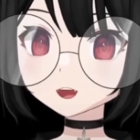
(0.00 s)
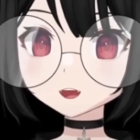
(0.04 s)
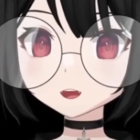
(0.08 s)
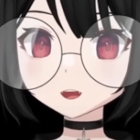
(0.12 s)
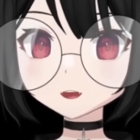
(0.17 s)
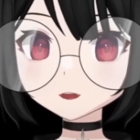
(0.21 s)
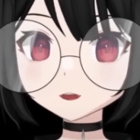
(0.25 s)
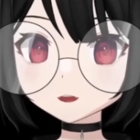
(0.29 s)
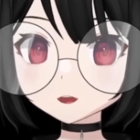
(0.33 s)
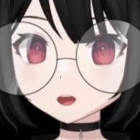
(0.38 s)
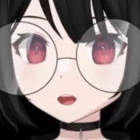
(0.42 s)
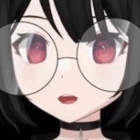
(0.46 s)

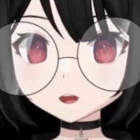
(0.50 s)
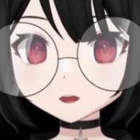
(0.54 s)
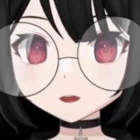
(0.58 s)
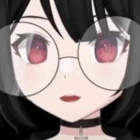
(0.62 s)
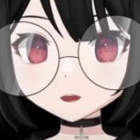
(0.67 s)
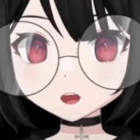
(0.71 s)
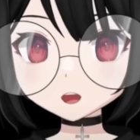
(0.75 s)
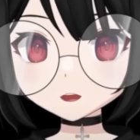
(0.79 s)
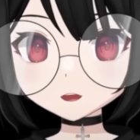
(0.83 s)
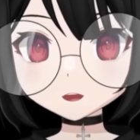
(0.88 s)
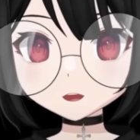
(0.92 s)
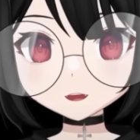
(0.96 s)
2
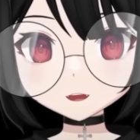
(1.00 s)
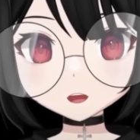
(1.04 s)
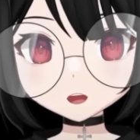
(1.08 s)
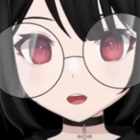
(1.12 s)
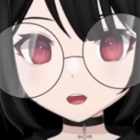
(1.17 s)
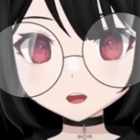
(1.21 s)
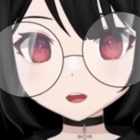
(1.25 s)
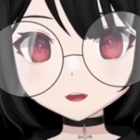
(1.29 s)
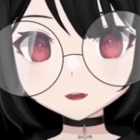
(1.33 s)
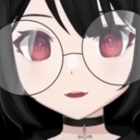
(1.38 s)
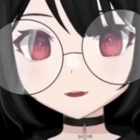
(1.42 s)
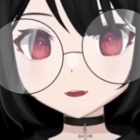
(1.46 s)

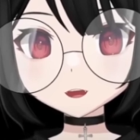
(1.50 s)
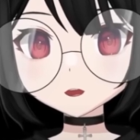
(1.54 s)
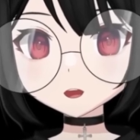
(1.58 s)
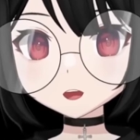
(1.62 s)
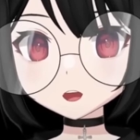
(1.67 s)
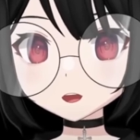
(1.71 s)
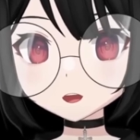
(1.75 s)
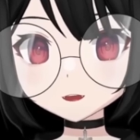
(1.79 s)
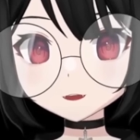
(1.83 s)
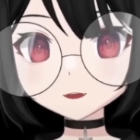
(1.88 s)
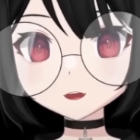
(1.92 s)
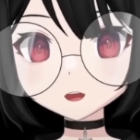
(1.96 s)
pre-orders per
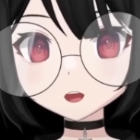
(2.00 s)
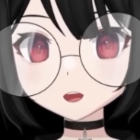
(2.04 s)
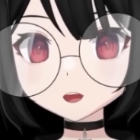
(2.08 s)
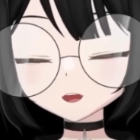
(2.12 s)
store.